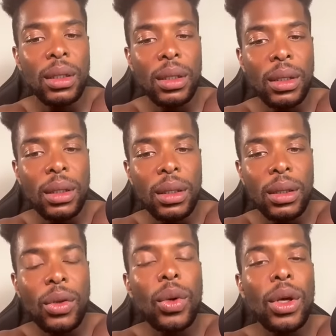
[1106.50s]
You the,
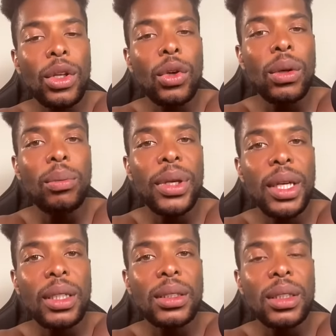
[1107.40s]
you the
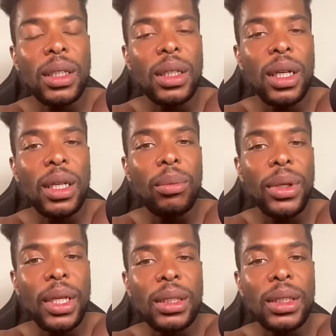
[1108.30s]
biggest duck and the
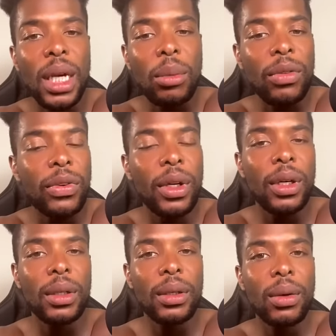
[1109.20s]
biggest dummy for
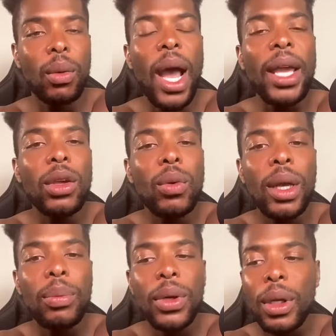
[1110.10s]
her. Why you ain't
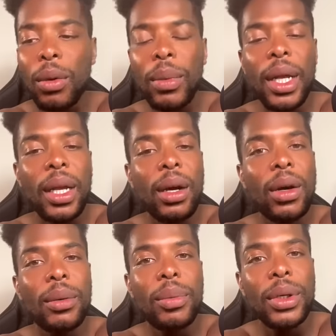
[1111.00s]
put no money on
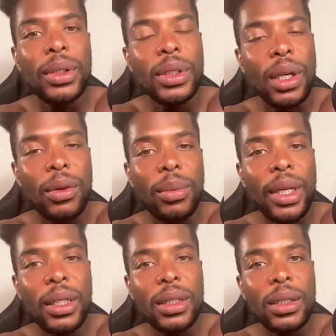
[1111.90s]
her books, though,
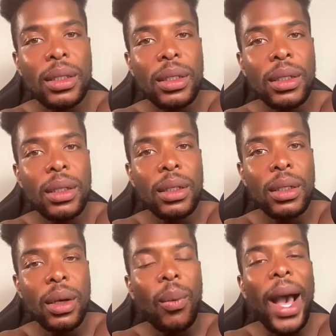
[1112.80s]
bitch?
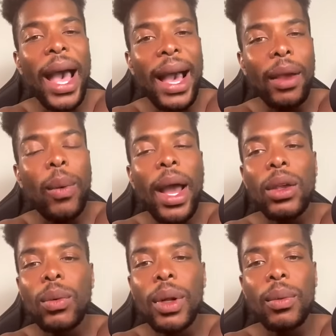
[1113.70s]
Why? Why you
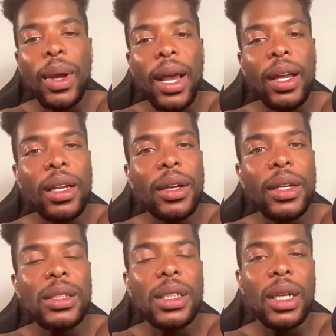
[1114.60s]
went around here and
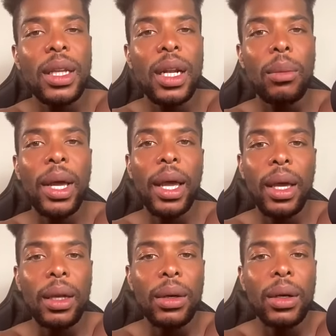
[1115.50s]
said that I'm a
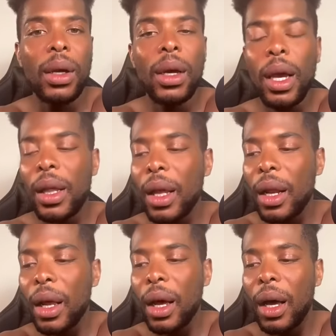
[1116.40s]
hater and that
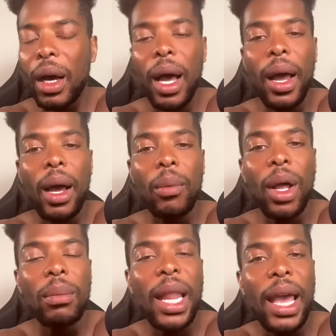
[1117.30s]
uh, I, I'm,
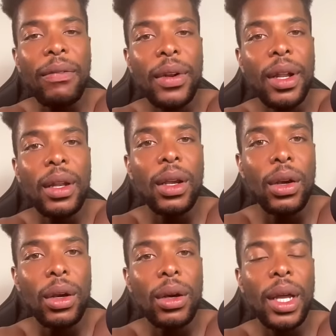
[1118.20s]
I'm laughing at the
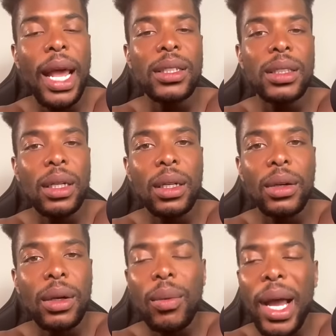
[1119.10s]
girl and I said the
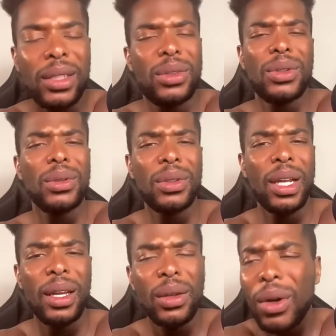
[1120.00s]
girl. Why is you doing
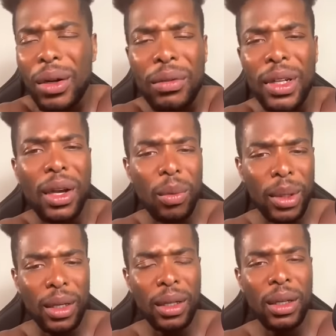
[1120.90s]
that? You don't even know me.